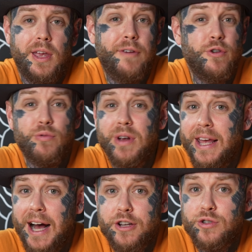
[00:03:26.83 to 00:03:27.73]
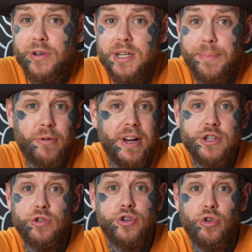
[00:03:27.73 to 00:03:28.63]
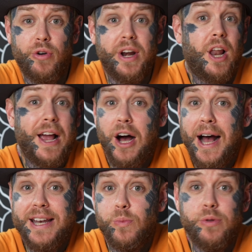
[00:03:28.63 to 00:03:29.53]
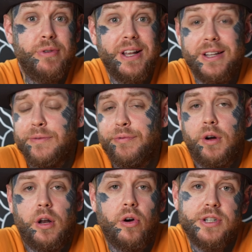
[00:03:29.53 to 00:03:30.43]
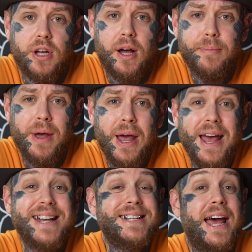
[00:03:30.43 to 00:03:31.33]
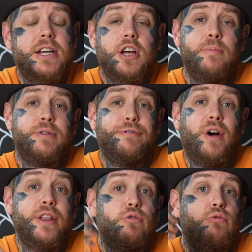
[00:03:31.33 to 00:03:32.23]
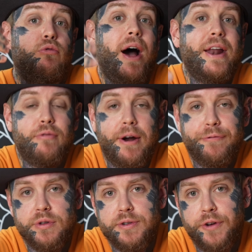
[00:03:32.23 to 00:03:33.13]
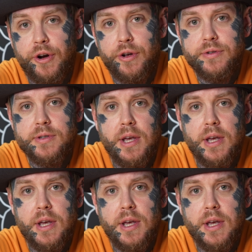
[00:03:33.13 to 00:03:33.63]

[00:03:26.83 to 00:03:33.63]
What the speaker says: If you really are just looking to progress your drawing like I did with realism for a long time, take time to find the right reference photos